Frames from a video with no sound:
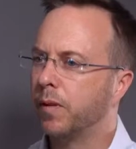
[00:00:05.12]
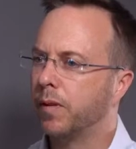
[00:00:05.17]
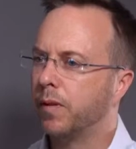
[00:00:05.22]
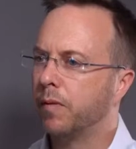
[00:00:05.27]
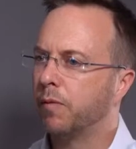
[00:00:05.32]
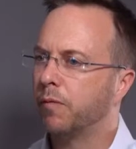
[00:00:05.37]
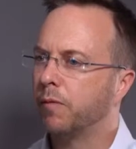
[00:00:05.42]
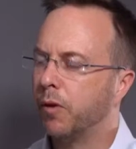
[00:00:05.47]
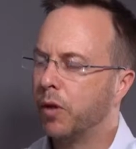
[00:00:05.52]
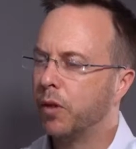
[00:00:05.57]
the
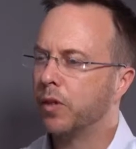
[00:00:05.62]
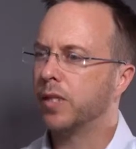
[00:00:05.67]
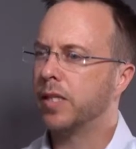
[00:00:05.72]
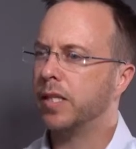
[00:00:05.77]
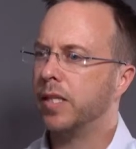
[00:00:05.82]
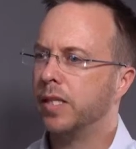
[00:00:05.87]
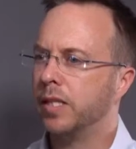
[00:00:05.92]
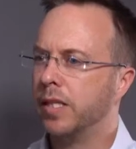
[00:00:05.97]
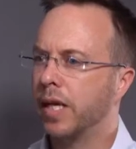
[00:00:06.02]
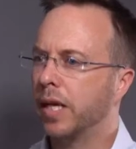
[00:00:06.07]
first
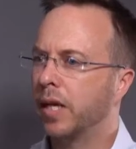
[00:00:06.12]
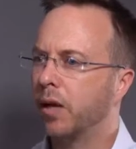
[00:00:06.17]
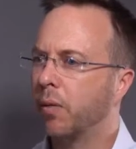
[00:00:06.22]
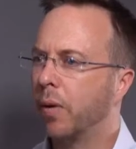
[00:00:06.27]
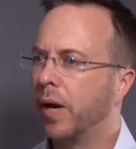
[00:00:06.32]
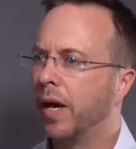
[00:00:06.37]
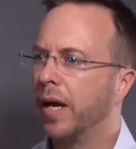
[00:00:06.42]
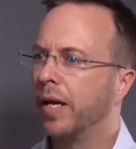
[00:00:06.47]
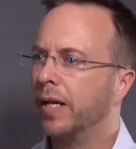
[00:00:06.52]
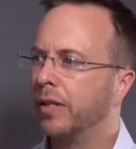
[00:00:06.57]
key
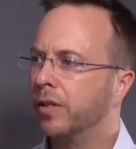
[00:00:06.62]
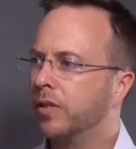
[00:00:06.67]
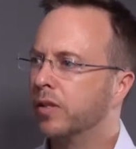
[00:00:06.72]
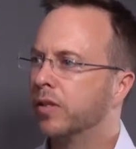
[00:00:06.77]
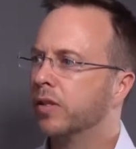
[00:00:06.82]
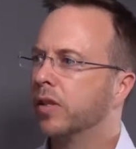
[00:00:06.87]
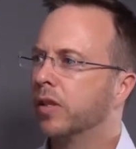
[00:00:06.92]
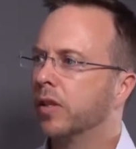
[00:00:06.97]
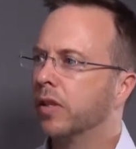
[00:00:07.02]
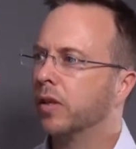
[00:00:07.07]
takeaway
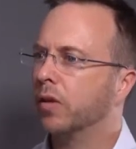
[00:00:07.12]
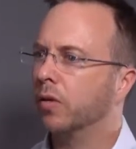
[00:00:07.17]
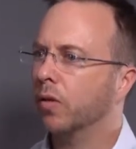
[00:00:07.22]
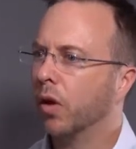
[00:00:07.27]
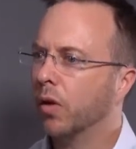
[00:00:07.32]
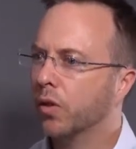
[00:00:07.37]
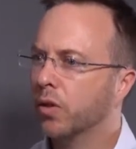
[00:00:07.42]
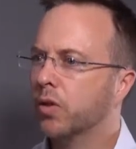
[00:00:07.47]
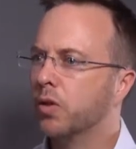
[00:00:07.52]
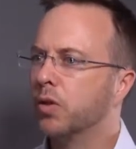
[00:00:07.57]
is
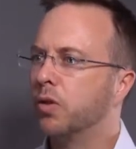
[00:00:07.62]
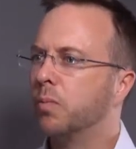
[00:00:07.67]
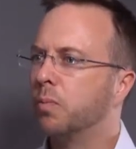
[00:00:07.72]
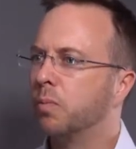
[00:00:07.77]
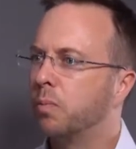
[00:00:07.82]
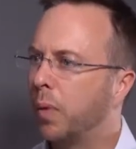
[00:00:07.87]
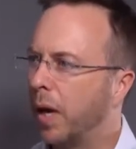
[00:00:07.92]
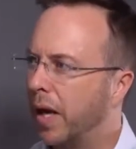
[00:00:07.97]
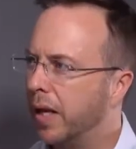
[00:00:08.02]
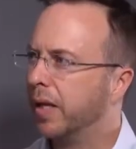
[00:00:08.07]
not to
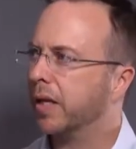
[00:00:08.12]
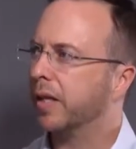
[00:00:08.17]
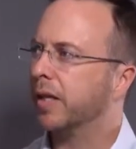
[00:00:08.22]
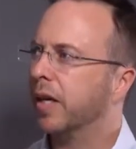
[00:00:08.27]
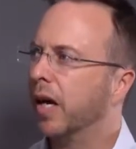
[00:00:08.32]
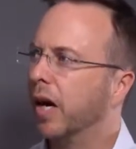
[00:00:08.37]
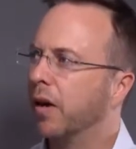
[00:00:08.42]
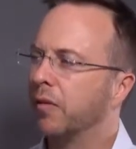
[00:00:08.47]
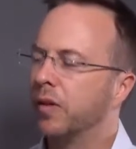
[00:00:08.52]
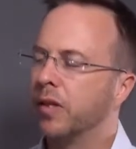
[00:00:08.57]
panic
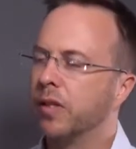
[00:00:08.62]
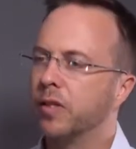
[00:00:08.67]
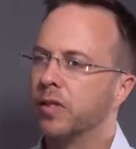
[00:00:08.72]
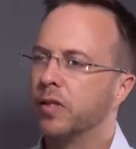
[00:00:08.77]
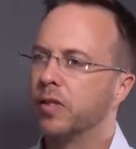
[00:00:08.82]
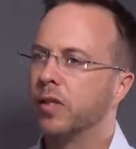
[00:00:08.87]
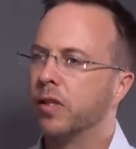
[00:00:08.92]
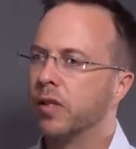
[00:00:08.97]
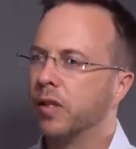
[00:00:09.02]
here. I think it's